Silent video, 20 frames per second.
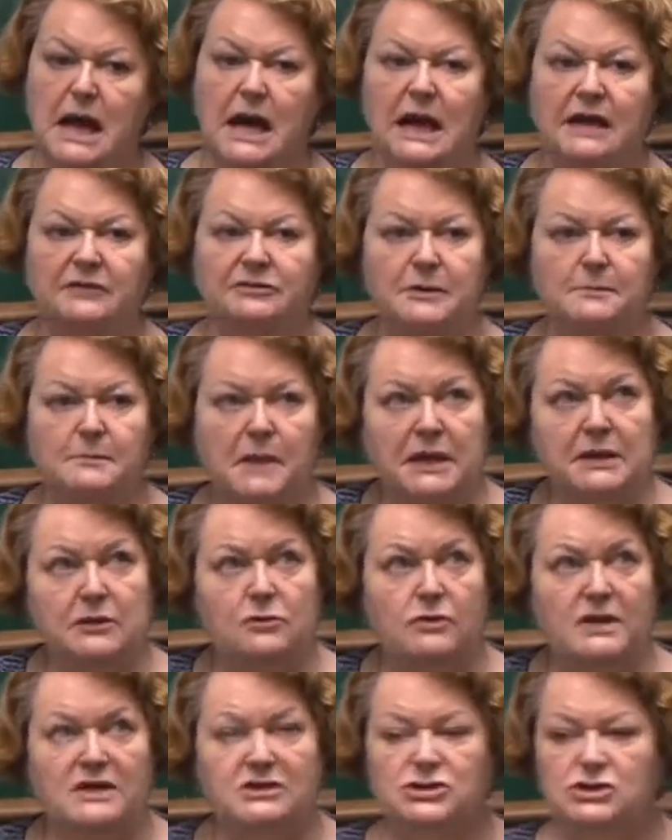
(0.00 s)
and the
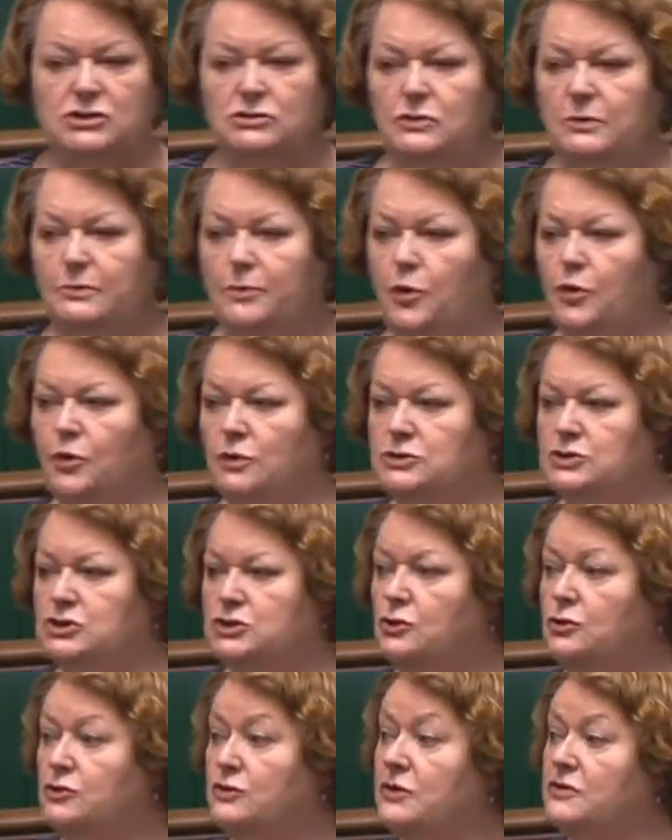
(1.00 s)
migration report
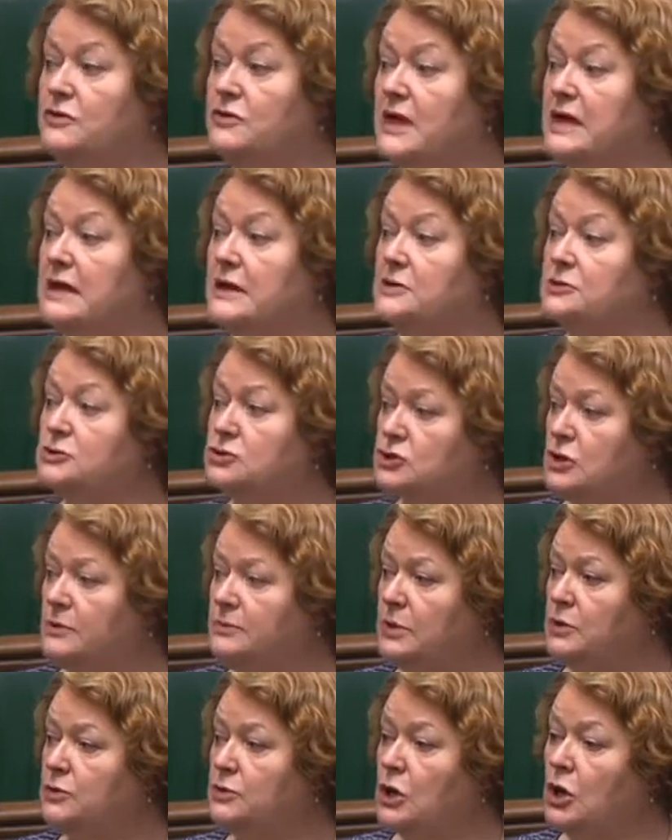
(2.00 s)
showed that they
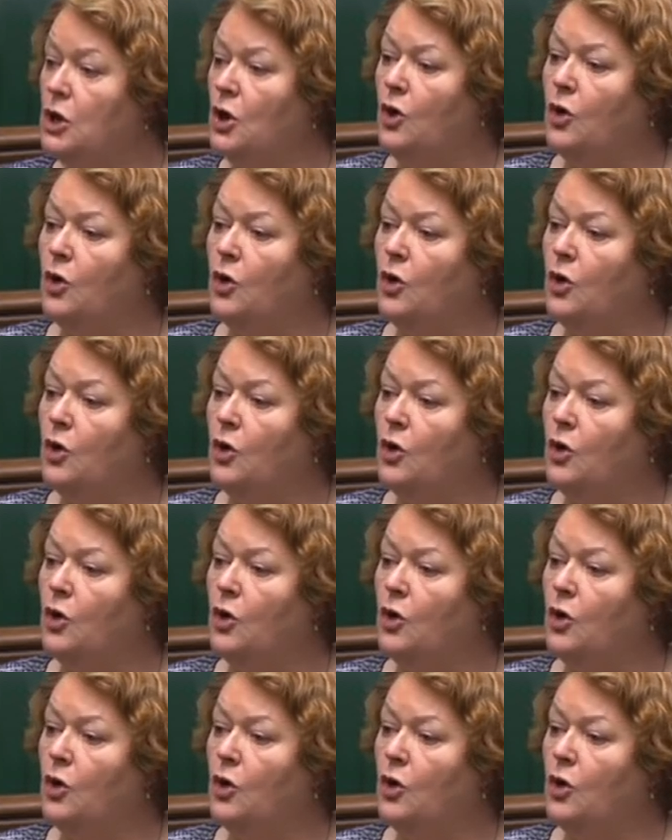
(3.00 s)
contribute